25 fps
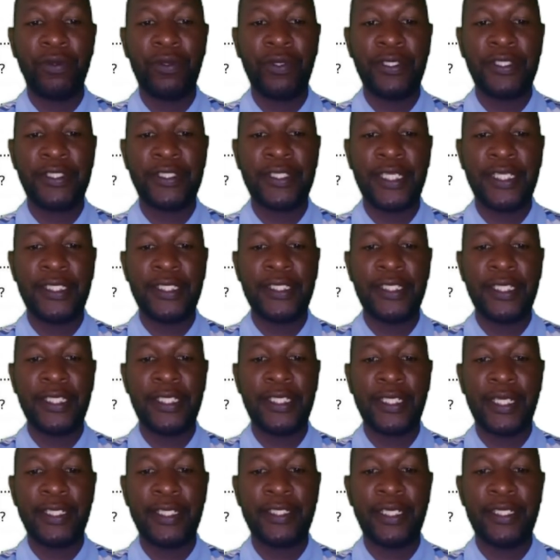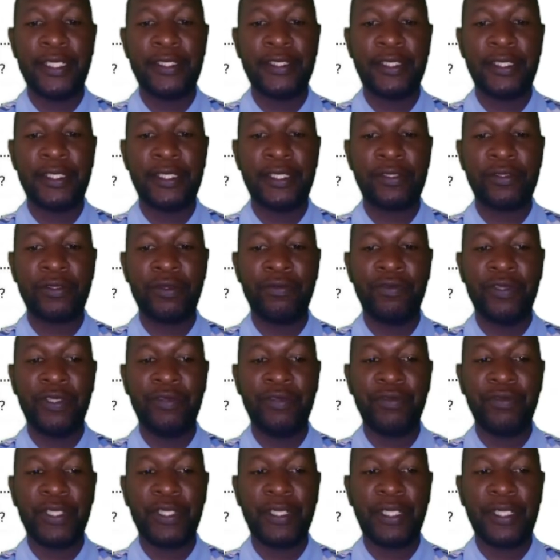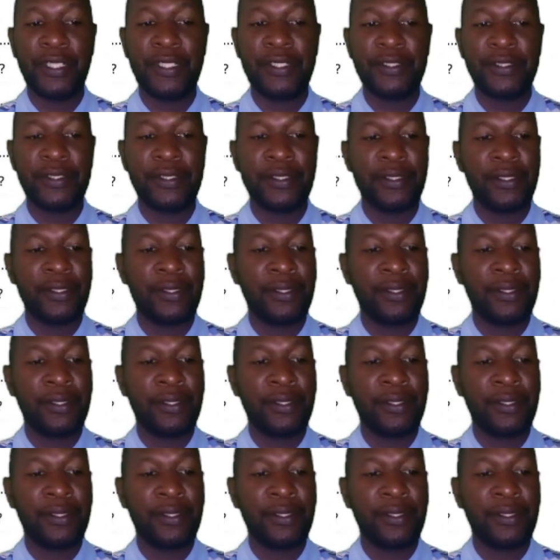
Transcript: certain characteristics of living things.